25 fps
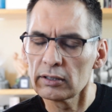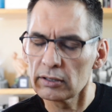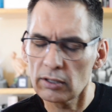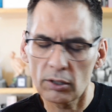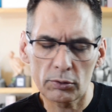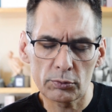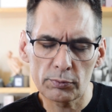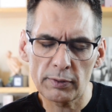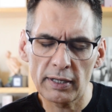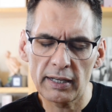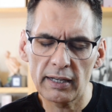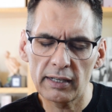
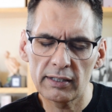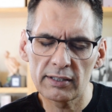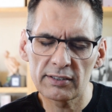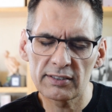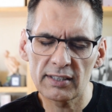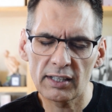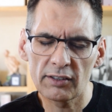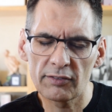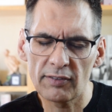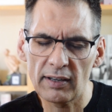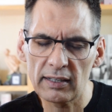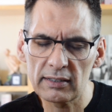Don't try
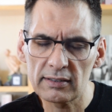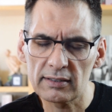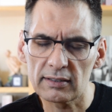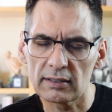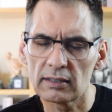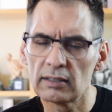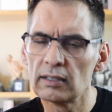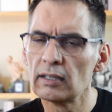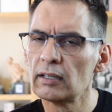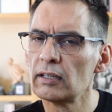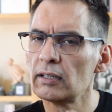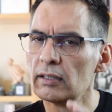anything fancy.
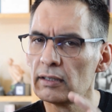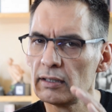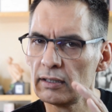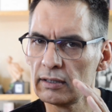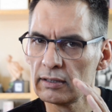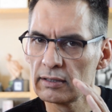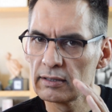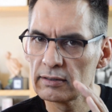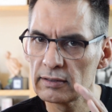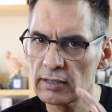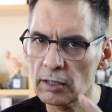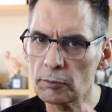
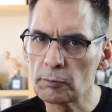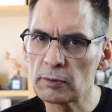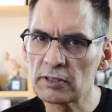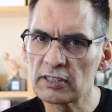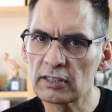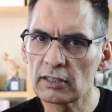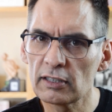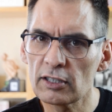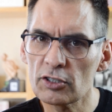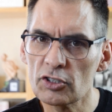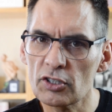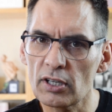Stick with the
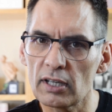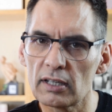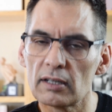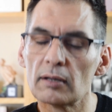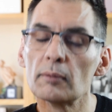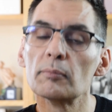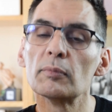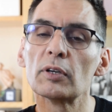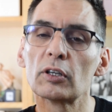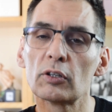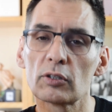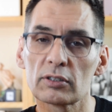cliché,
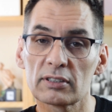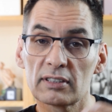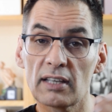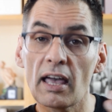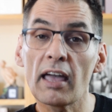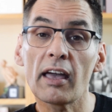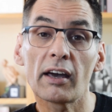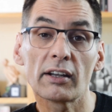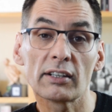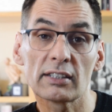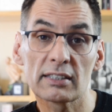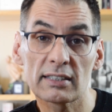because they
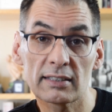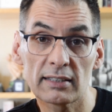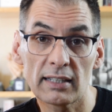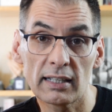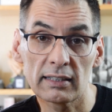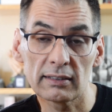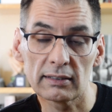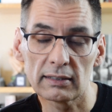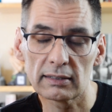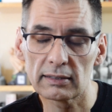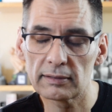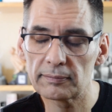
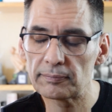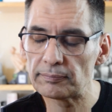understand it.